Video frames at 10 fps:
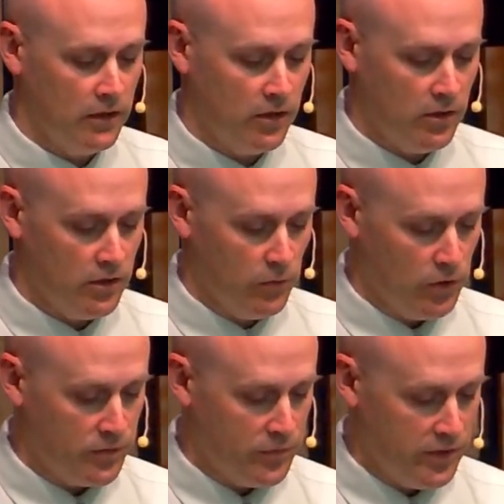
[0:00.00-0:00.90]
I'm going to call the
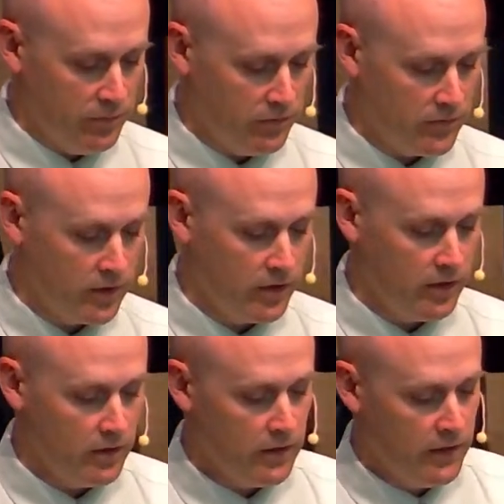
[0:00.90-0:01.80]
worship team
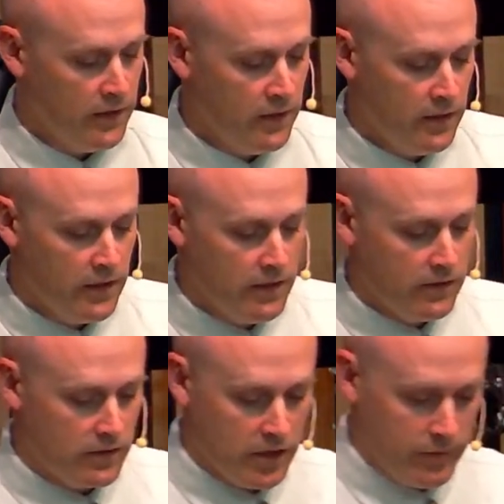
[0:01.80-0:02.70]

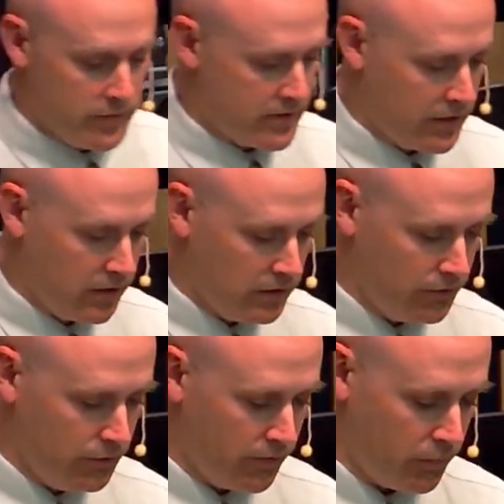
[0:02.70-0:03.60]
to come as I
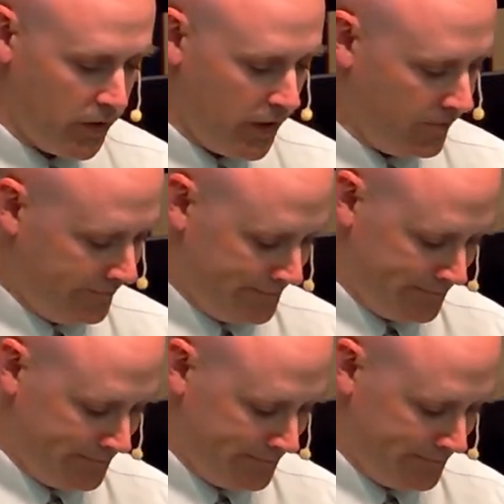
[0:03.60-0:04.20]
conclude with prayer.